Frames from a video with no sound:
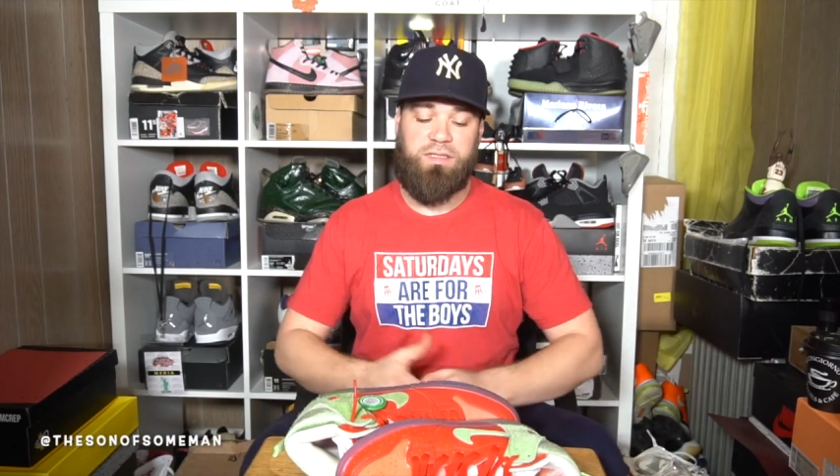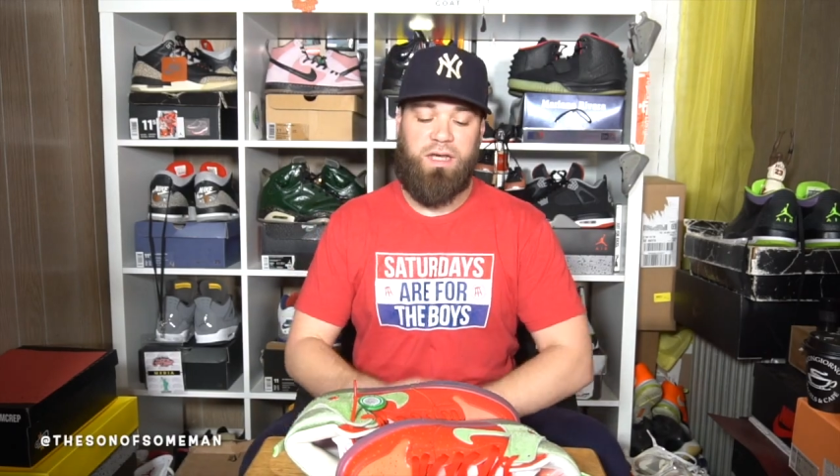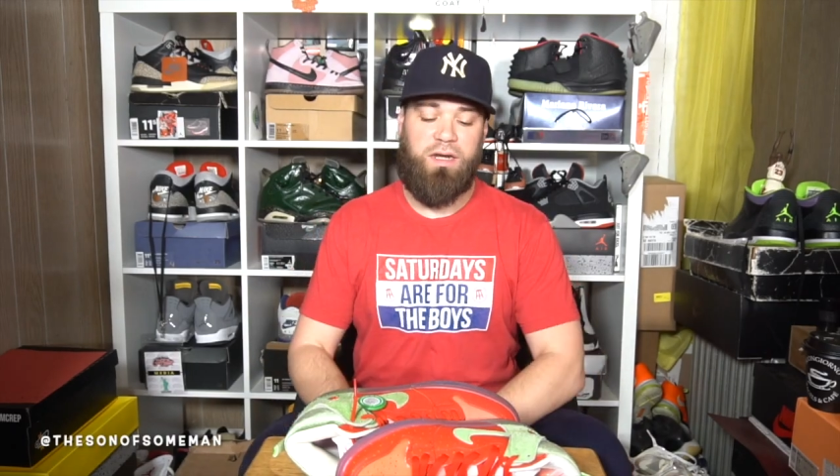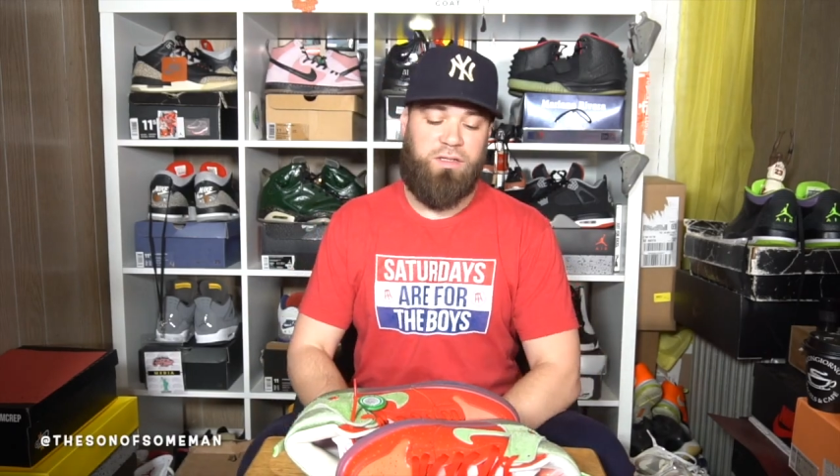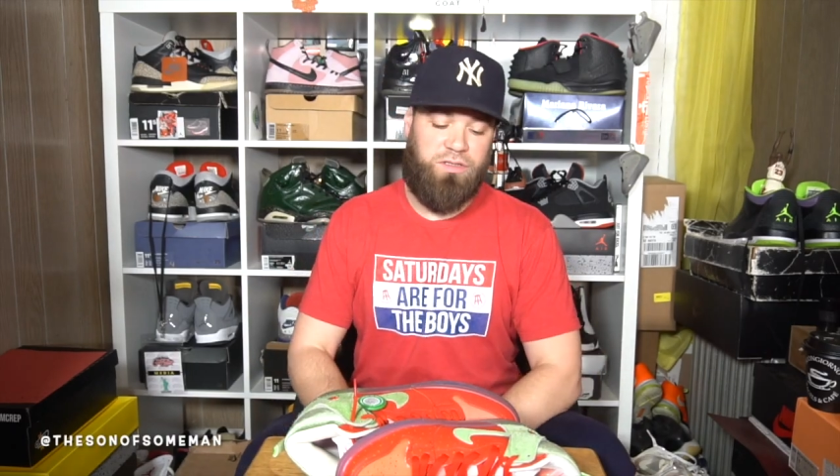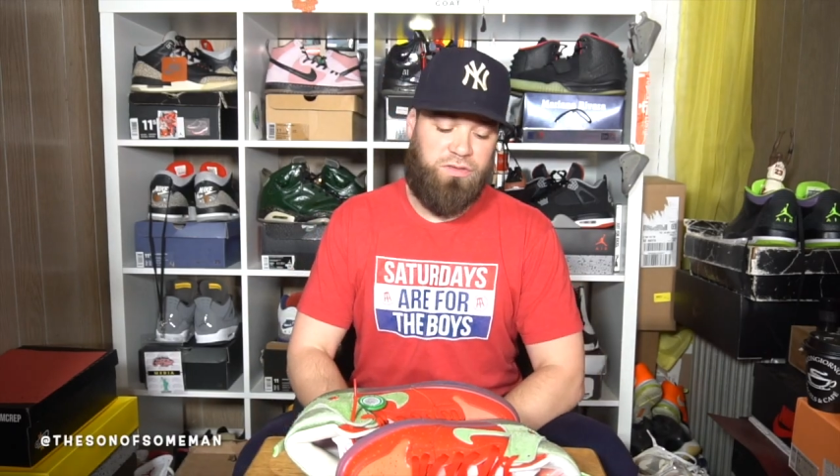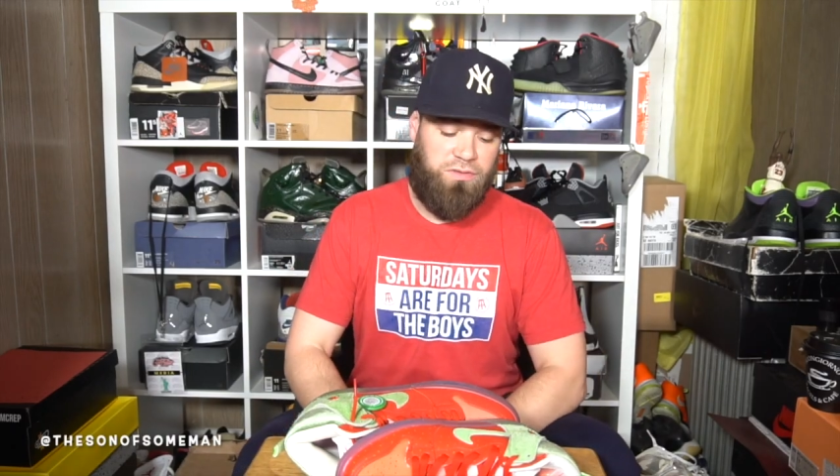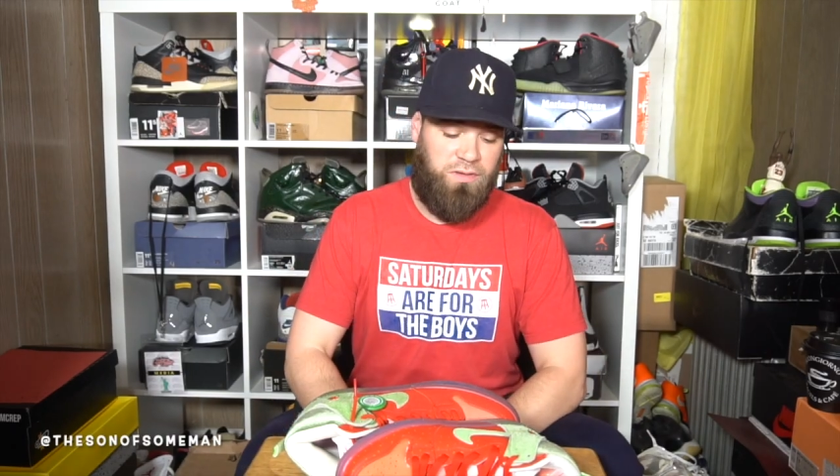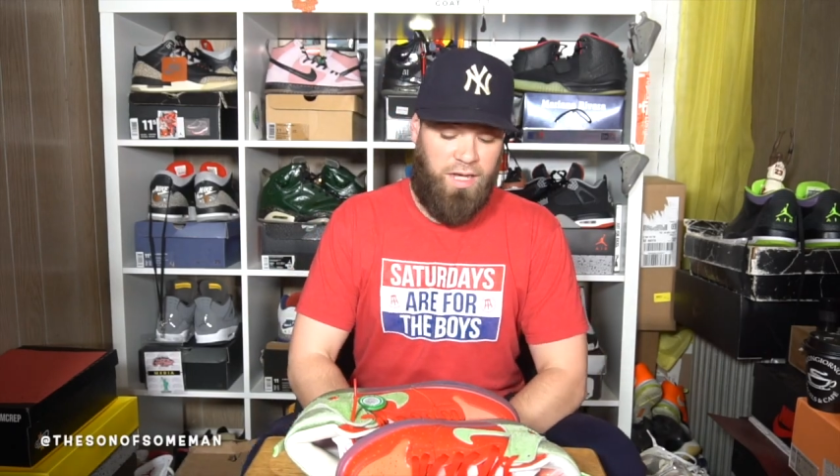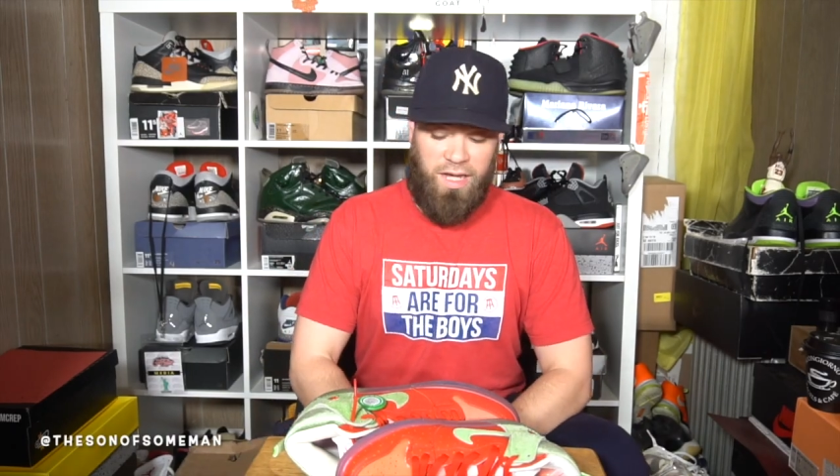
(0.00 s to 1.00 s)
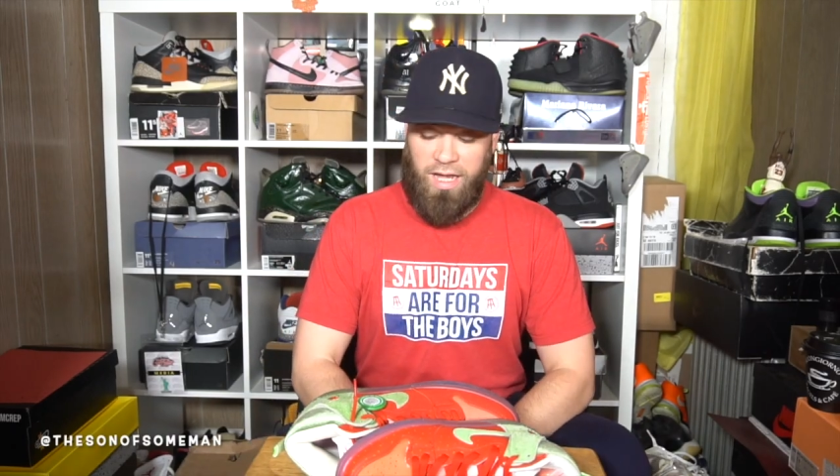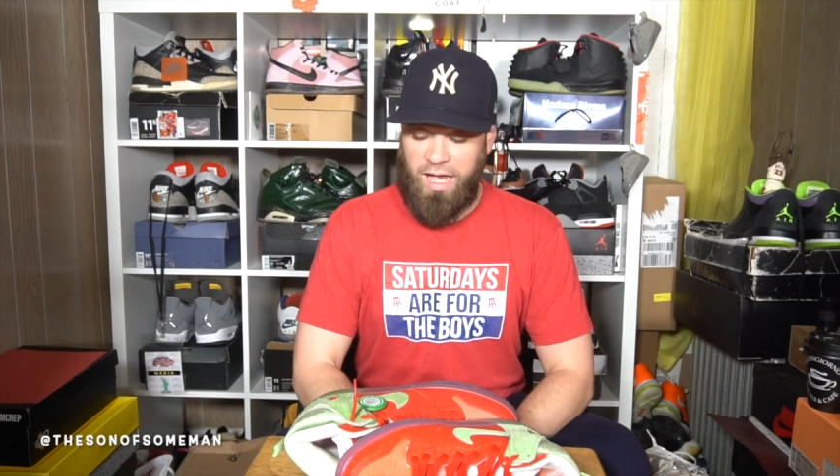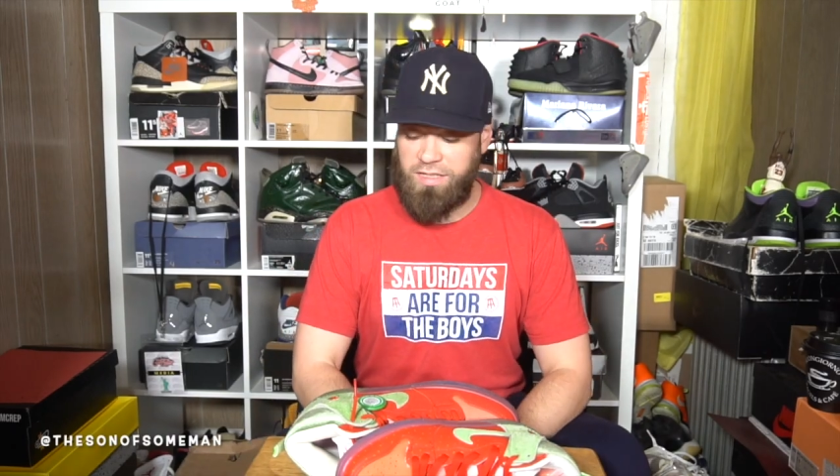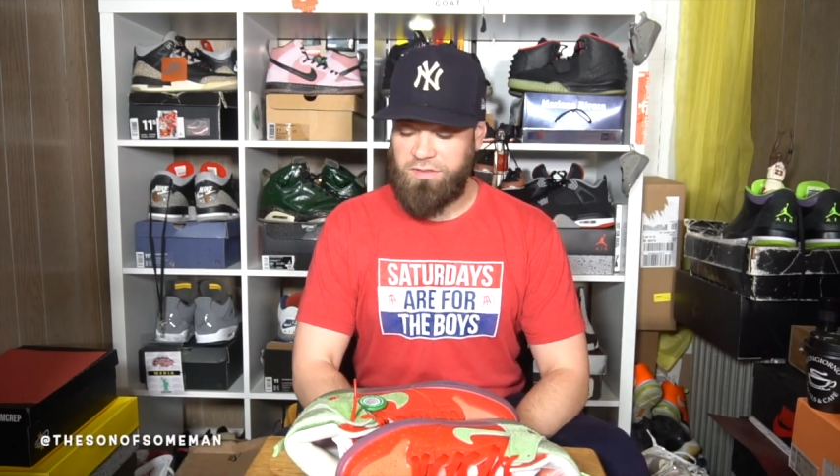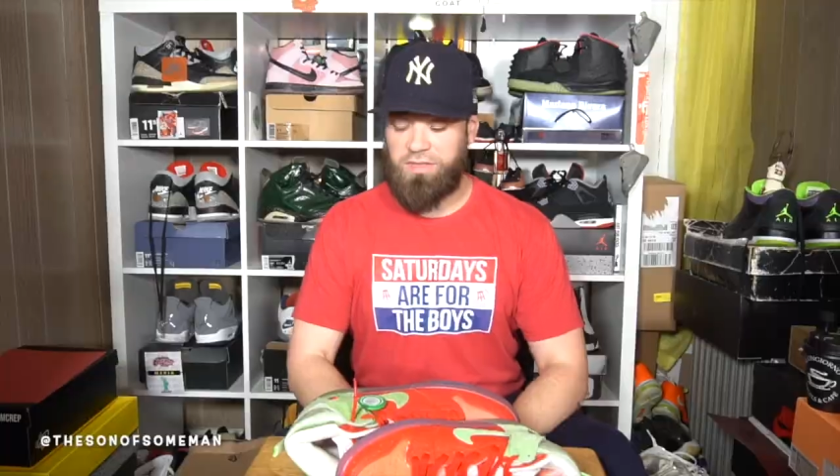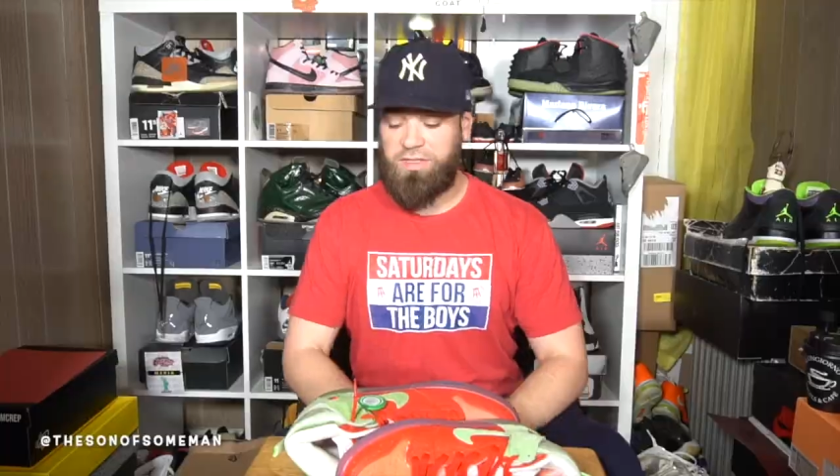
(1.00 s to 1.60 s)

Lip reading: side of the shoe. As you can